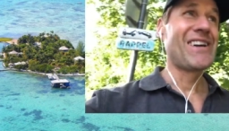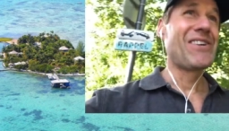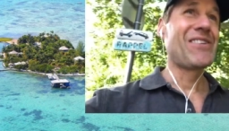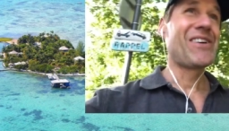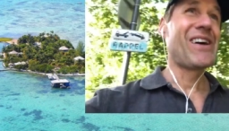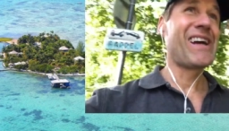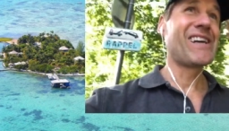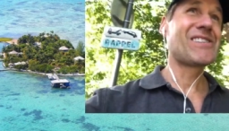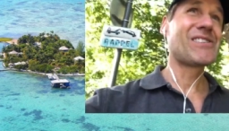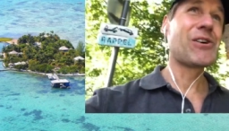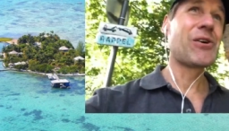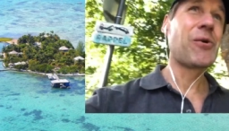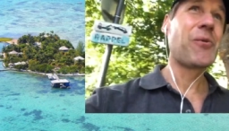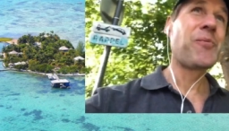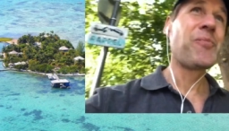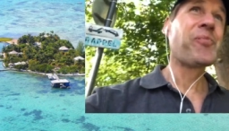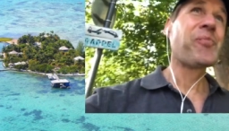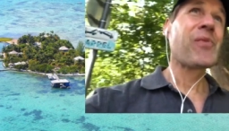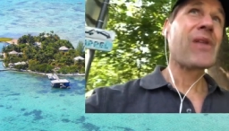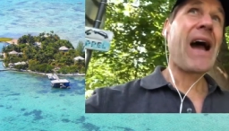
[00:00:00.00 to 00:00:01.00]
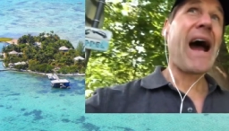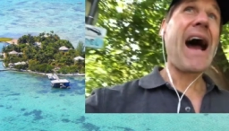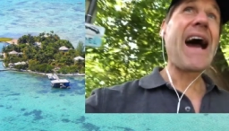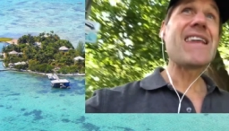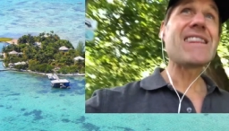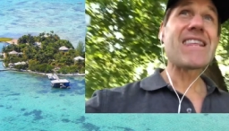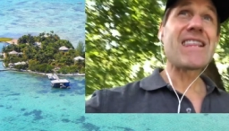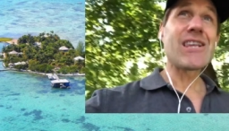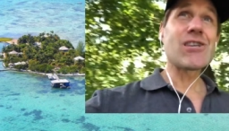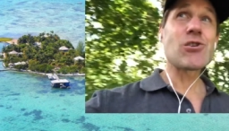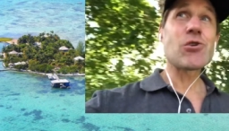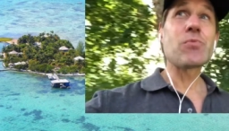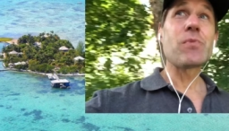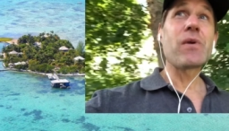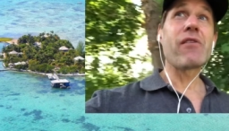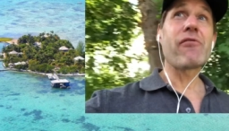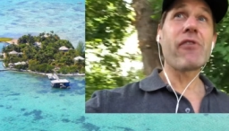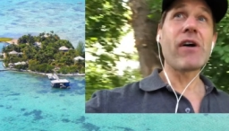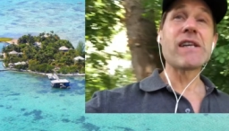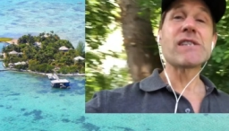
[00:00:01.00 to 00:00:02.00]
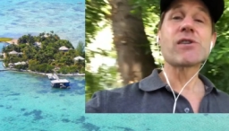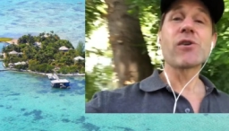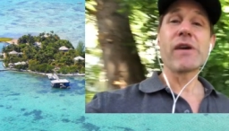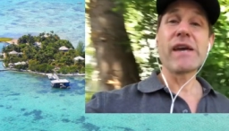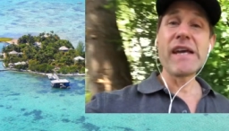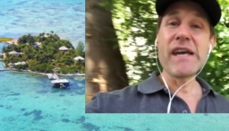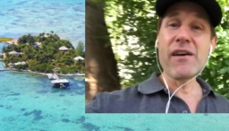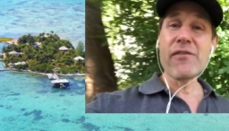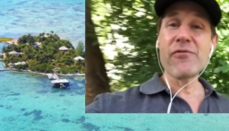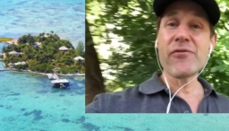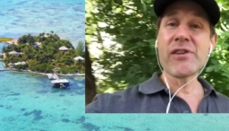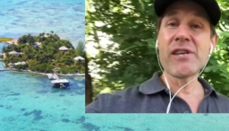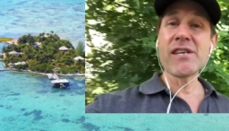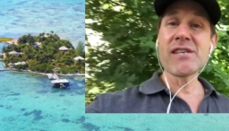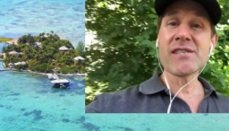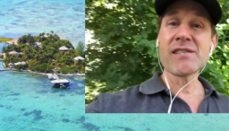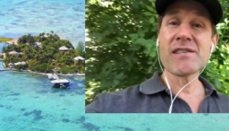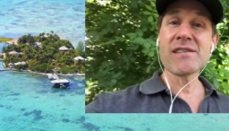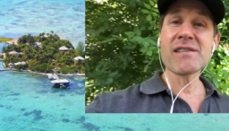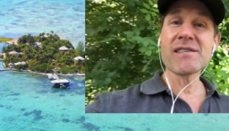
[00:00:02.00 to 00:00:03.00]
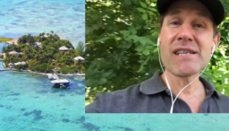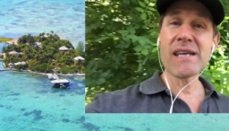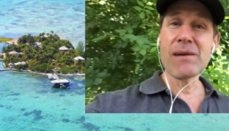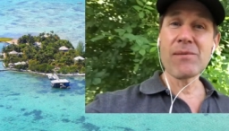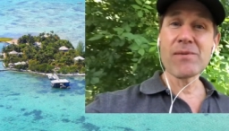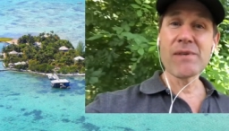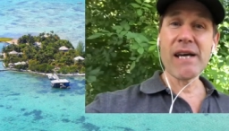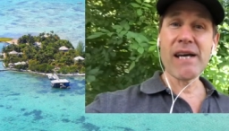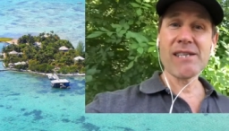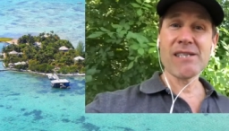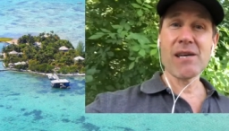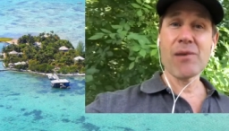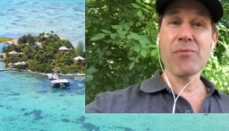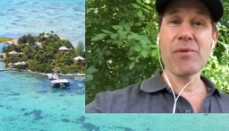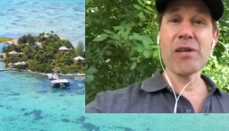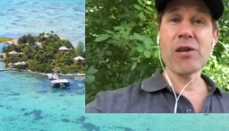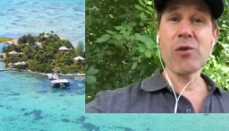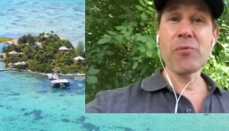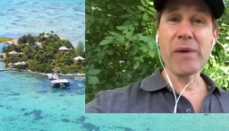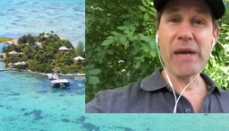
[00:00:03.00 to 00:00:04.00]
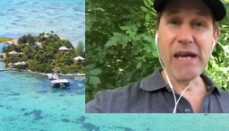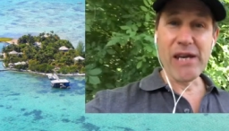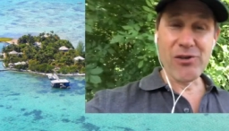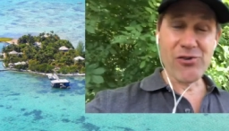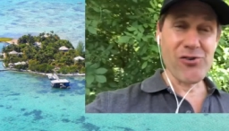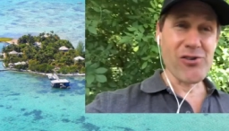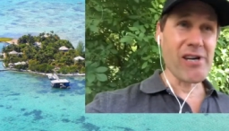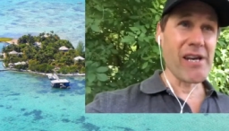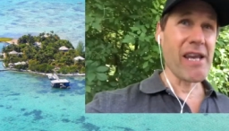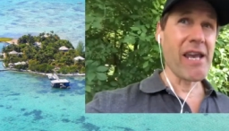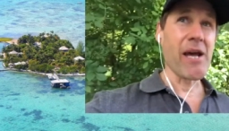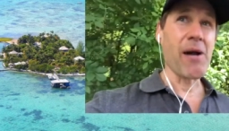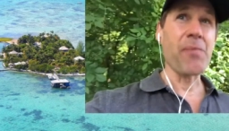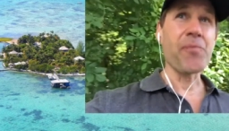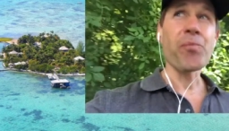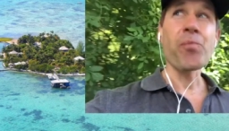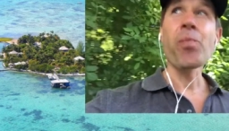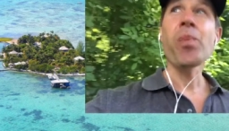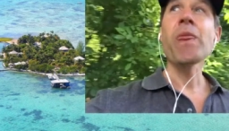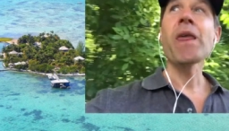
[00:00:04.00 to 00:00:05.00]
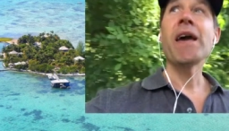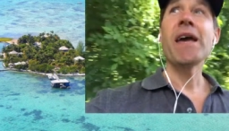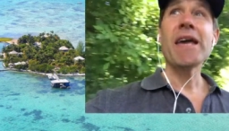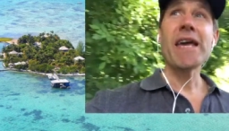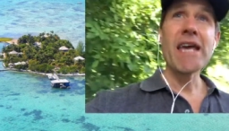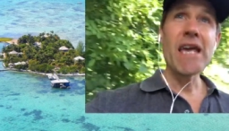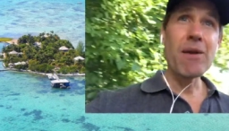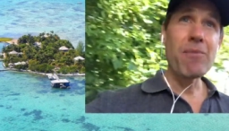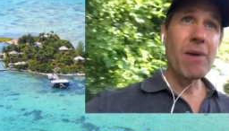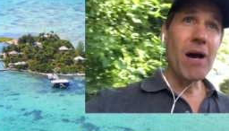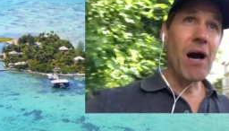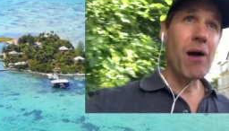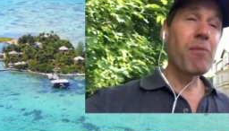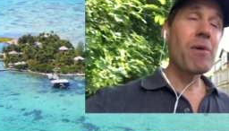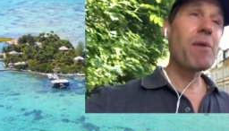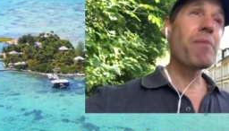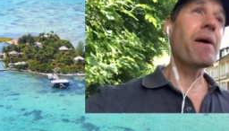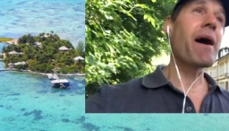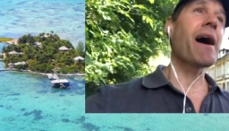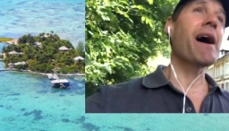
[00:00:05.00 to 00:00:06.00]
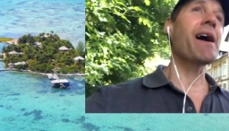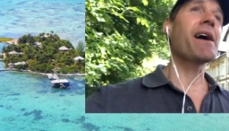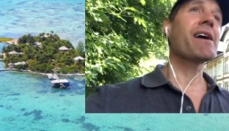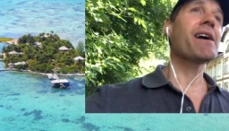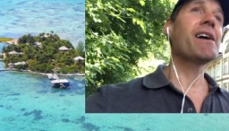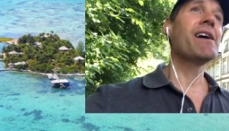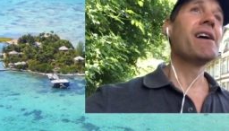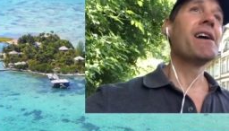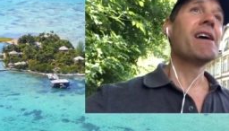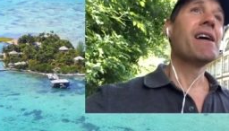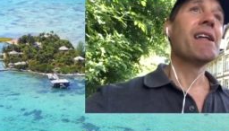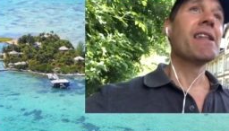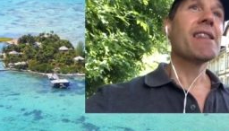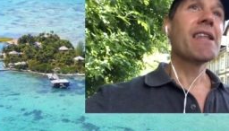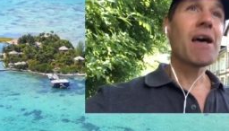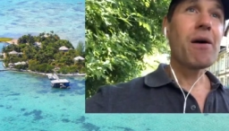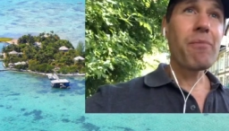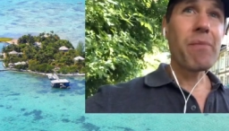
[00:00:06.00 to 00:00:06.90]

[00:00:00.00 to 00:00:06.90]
right? So I think this would be fun. So if this seems like something you'd be interested in, email me back, let